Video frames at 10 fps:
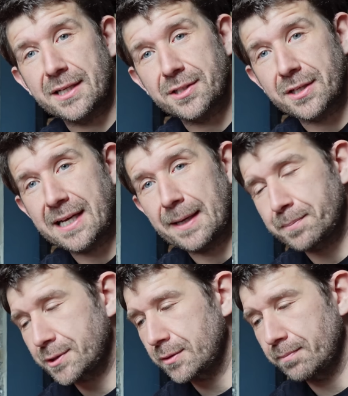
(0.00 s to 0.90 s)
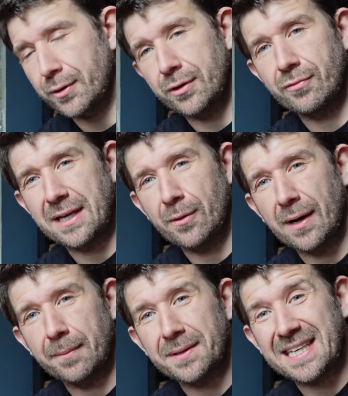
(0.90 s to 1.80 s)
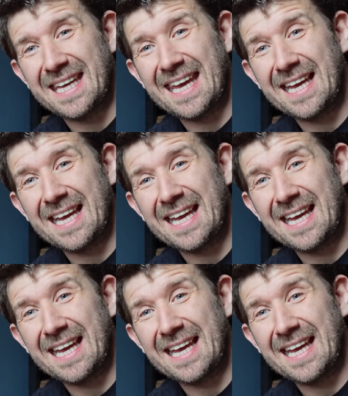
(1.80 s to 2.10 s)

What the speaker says: So the cups burn really well. But the